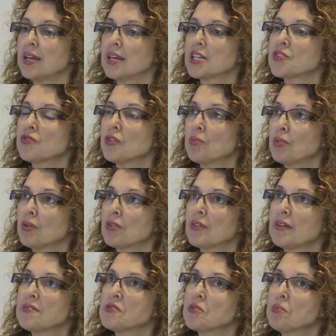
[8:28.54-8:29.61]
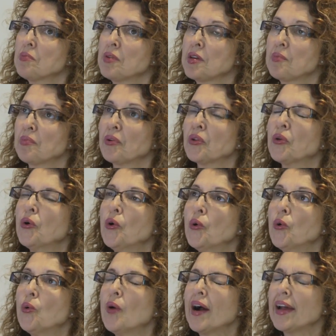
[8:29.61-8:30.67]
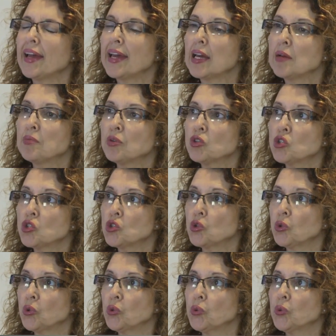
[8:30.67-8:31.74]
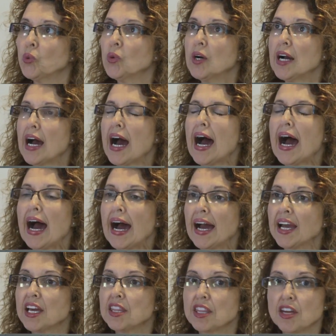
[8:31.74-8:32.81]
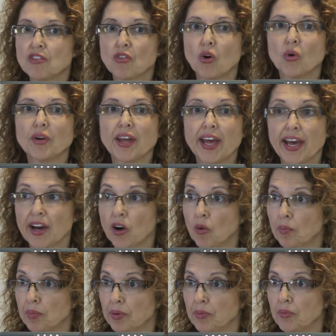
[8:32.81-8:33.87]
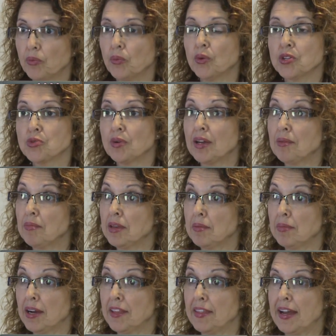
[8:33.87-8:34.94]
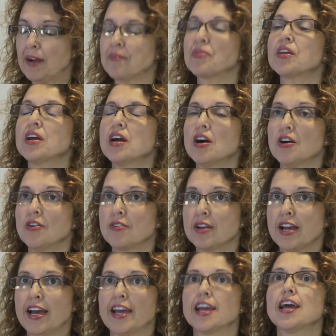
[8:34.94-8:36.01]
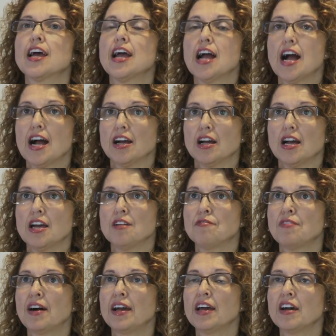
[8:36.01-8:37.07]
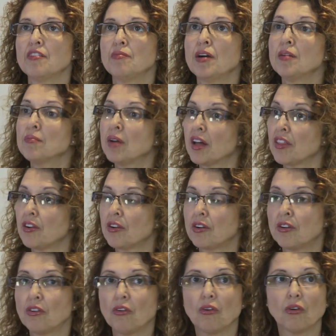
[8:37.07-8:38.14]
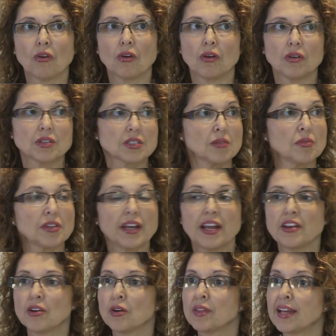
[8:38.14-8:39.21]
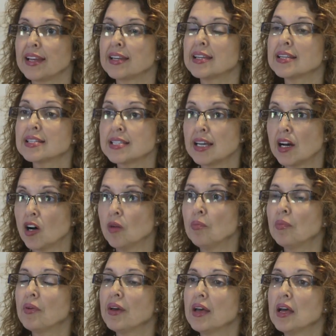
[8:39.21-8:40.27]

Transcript: is for programs for people who are able to hire their own help. What do I mean by that? Okay, if I have my mother or someone that I know that needs help,